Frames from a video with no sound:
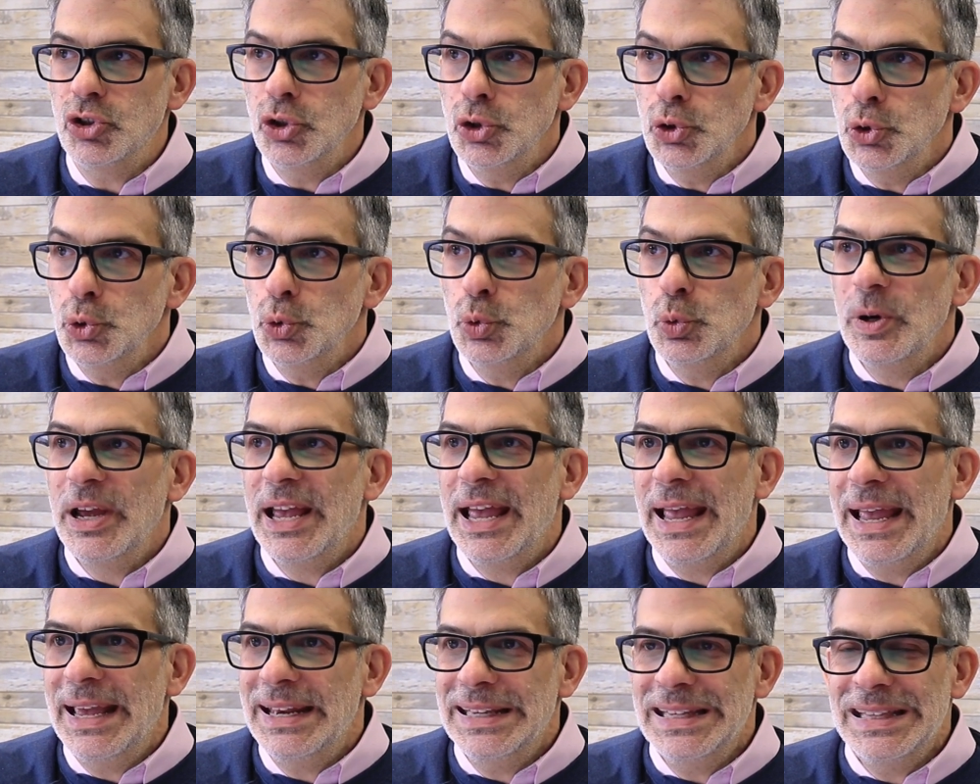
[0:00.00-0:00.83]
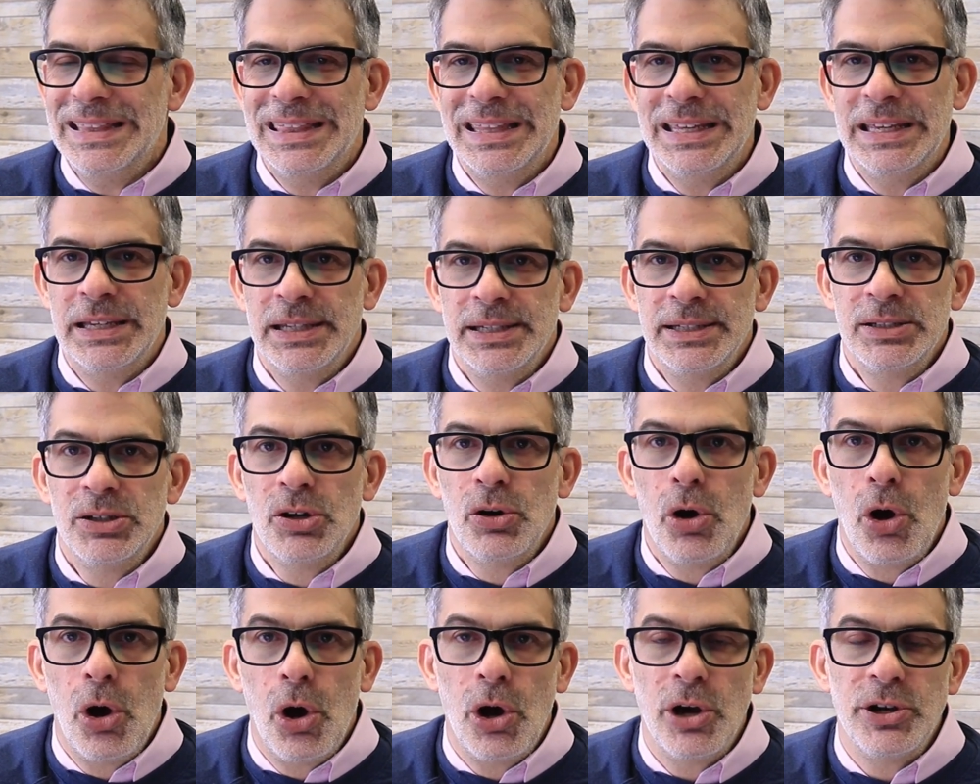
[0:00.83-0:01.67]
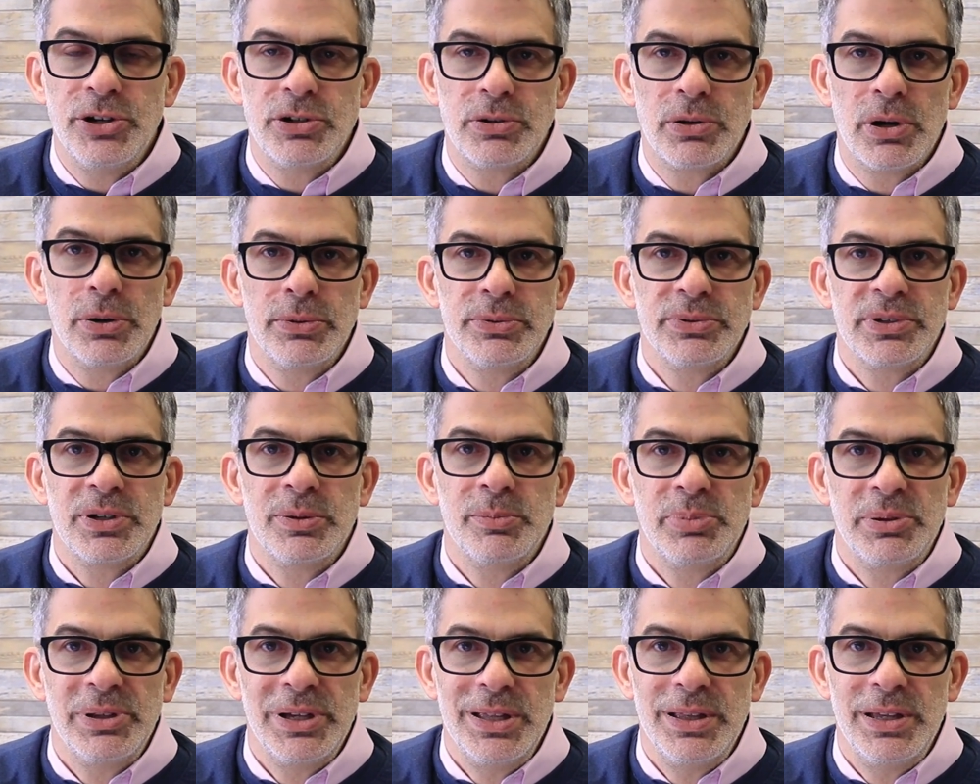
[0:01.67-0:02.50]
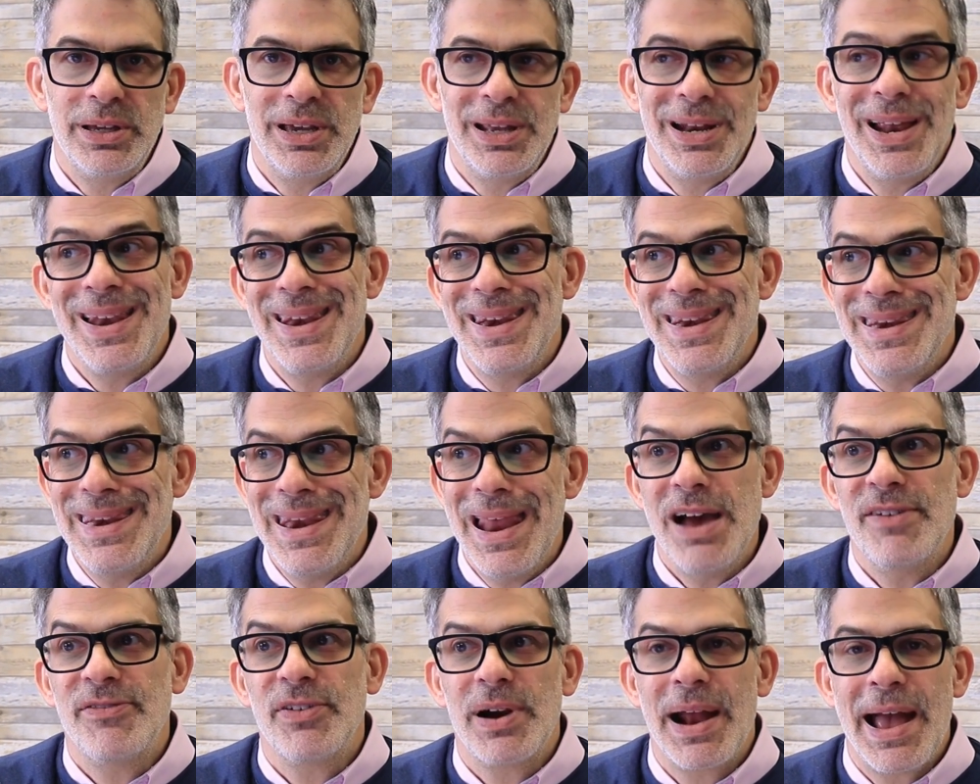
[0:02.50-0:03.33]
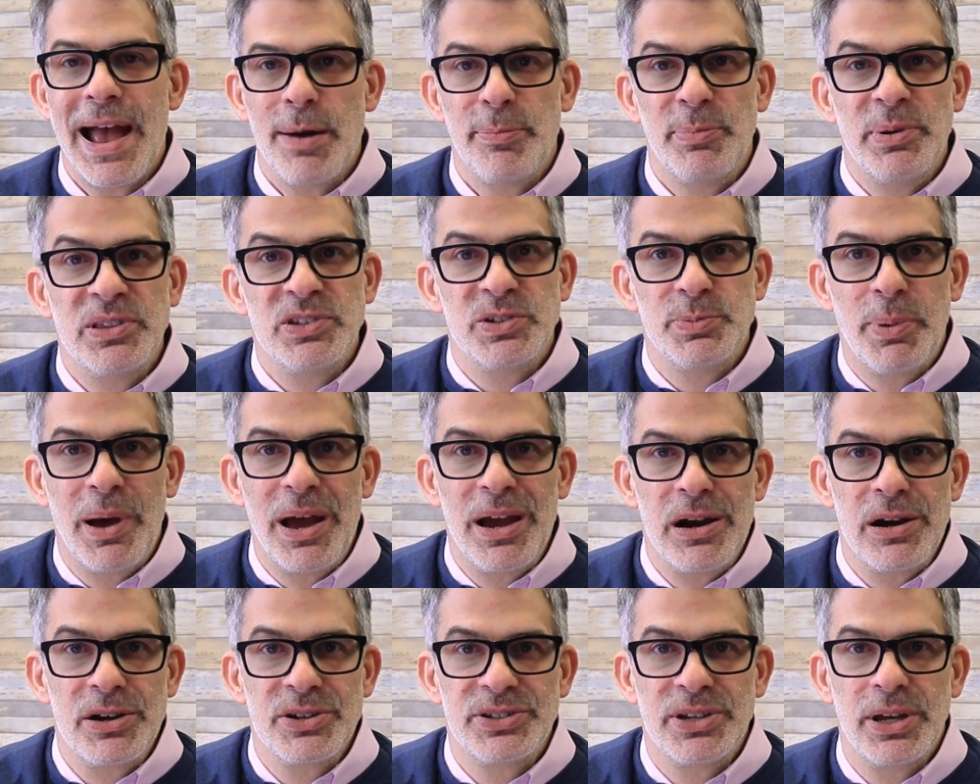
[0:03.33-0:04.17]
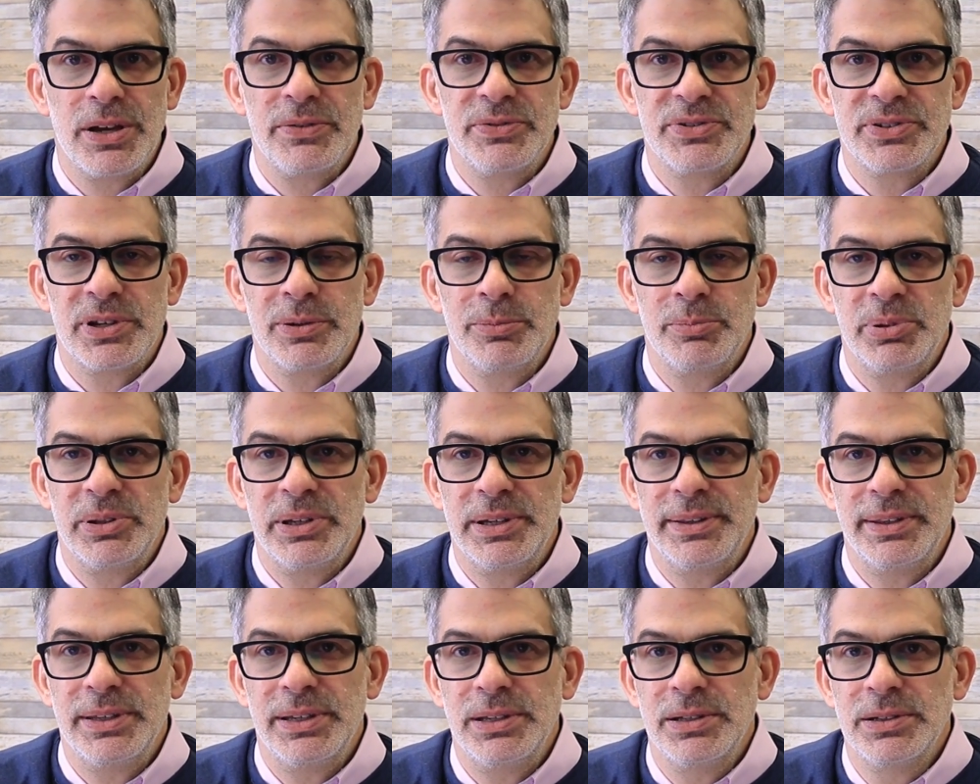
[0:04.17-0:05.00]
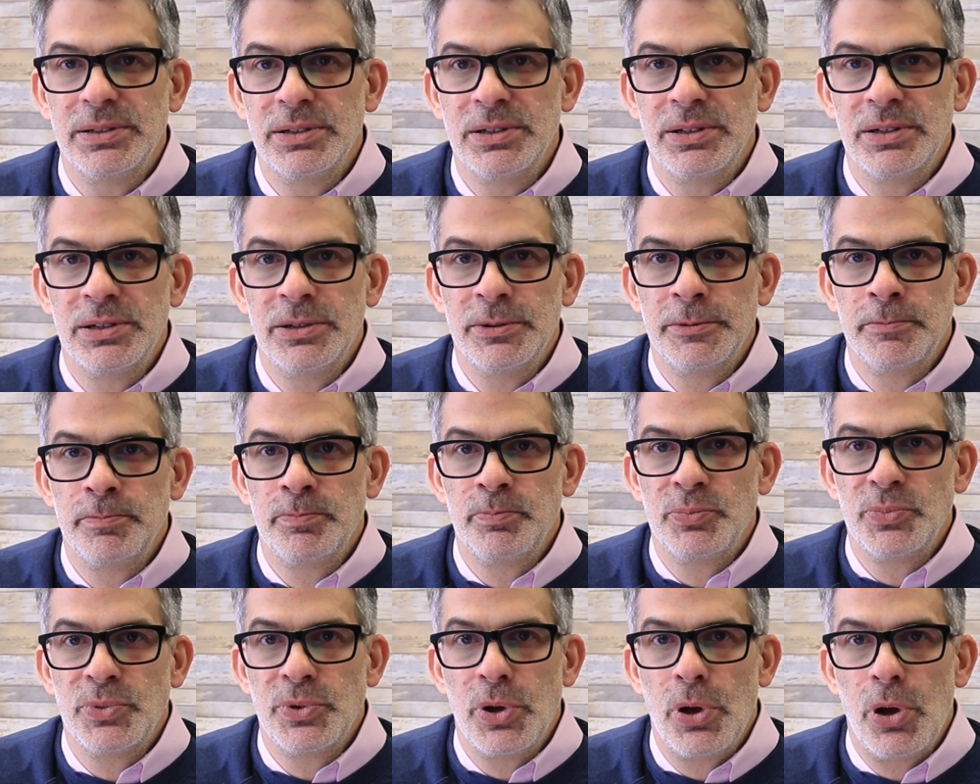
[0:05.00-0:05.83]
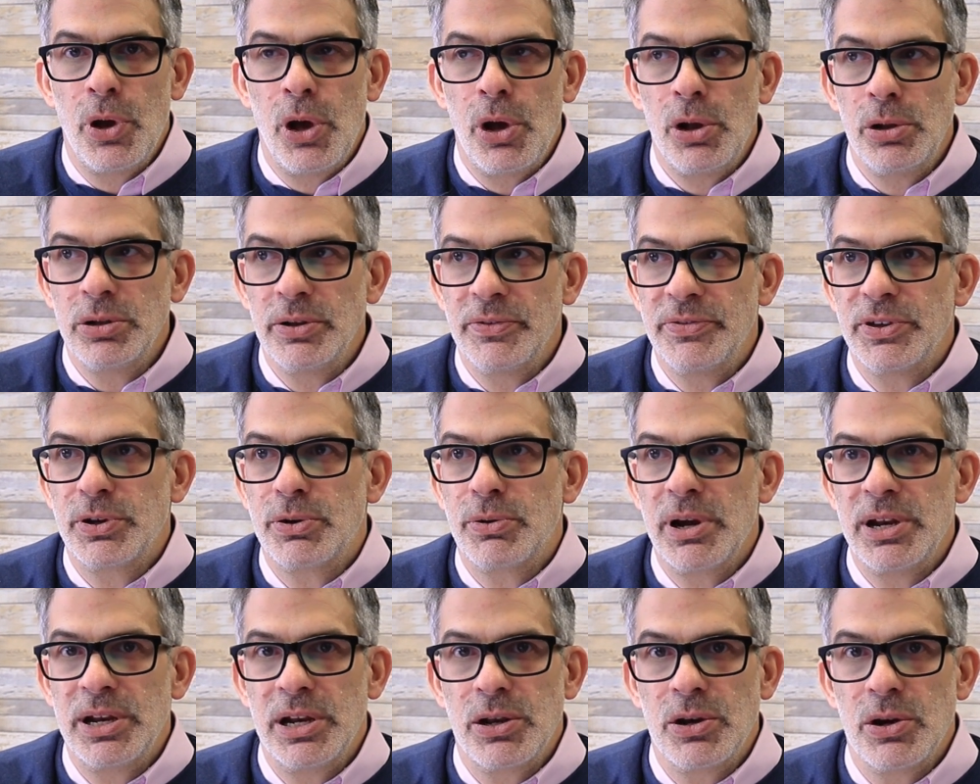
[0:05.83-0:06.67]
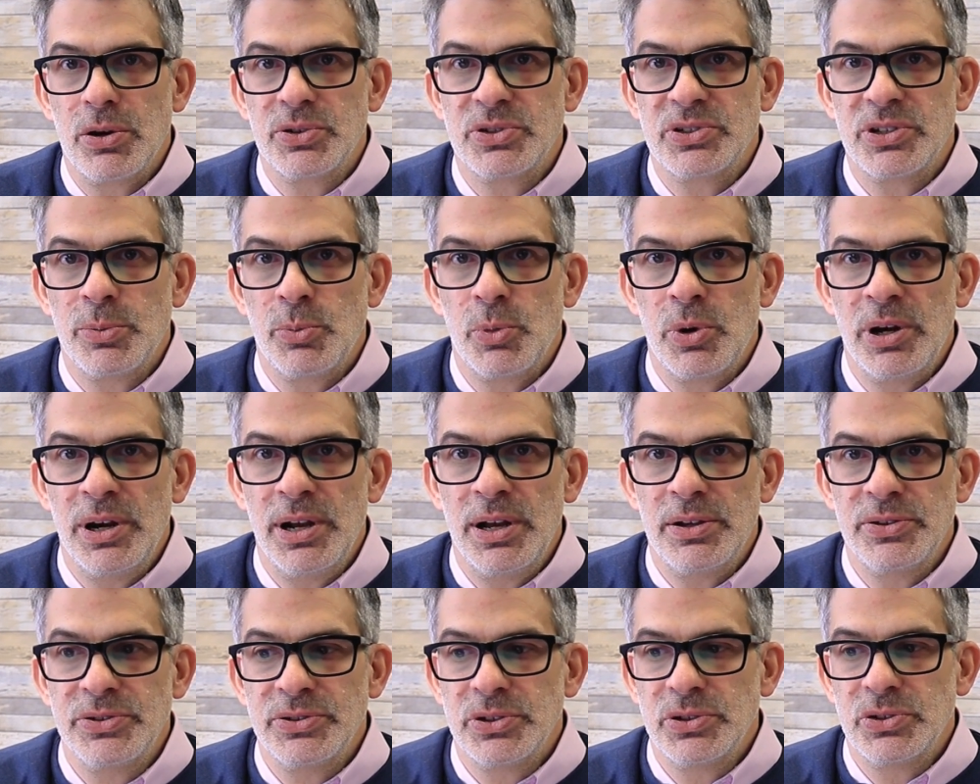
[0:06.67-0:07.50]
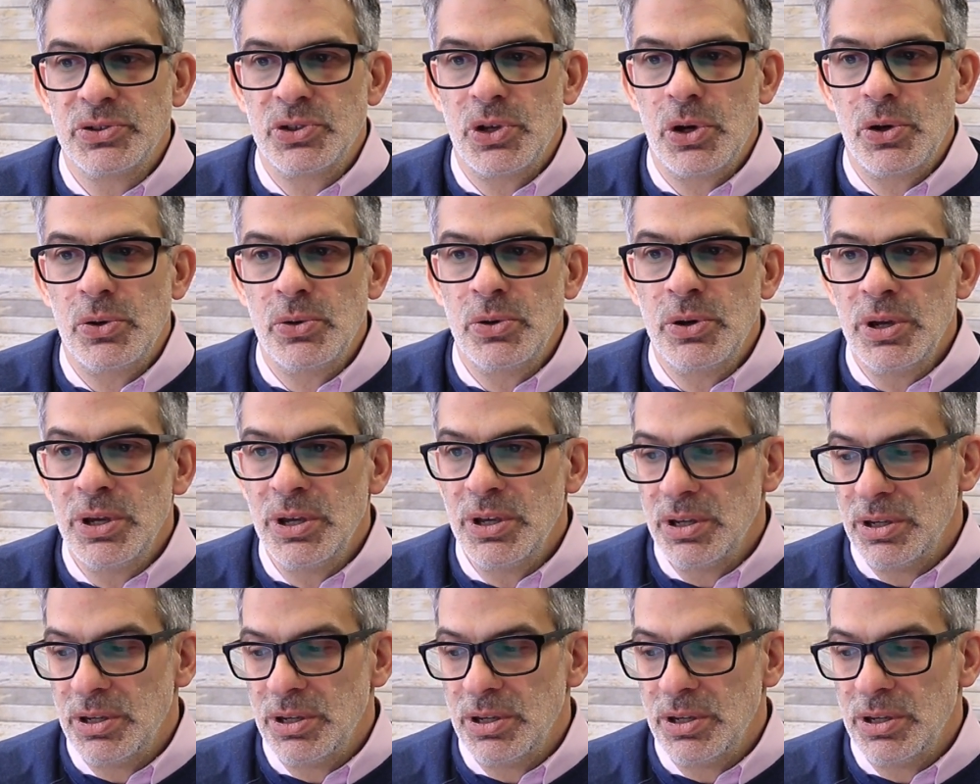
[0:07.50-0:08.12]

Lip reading: do anything on your own completely. It never happens by ourselves completely. All of the credit goes somewhere else. So